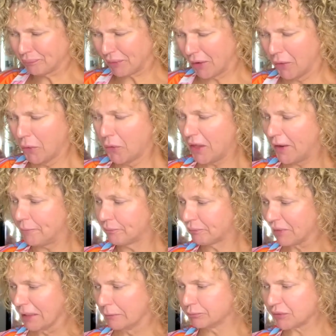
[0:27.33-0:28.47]
Oh, that.
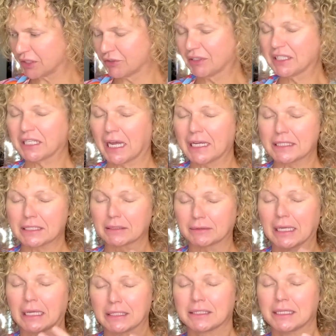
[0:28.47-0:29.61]
It really takes
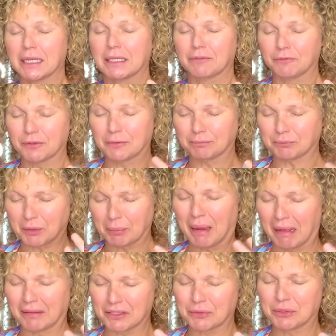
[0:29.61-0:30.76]
a second for the
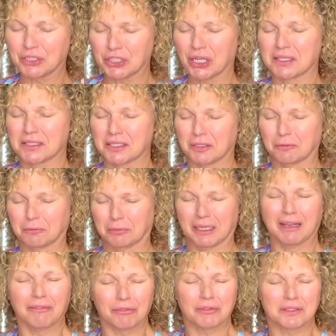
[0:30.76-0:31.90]
palate to adjust to
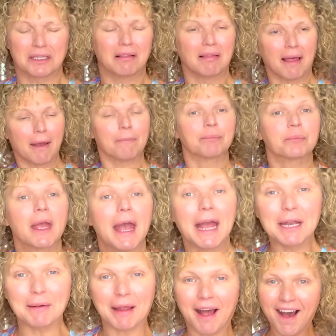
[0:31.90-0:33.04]
whatever is in there.
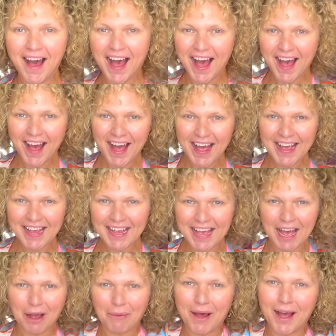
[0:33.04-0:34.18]
Anyway, hi,
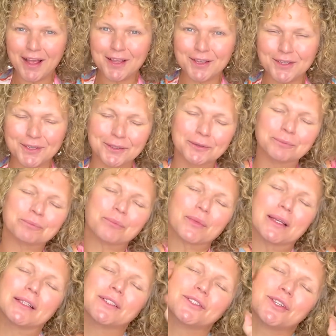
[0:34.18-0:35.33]
how are you?
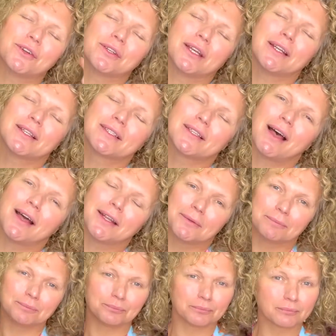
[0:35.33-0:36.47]
Don't get excited.
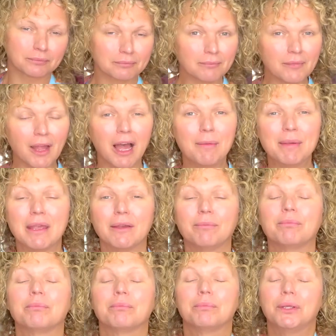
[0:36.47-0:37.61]
I'm here
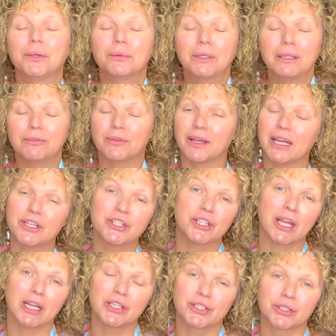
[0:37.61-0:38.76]
purely for
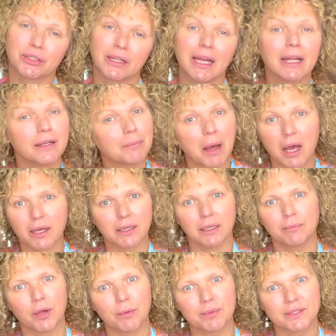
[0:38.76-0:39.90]
educational and marketing
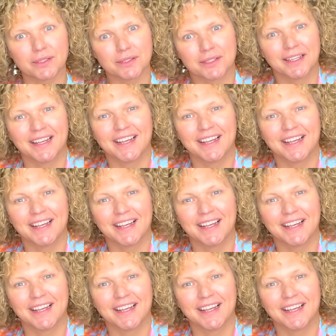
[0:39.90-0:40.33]
purposes.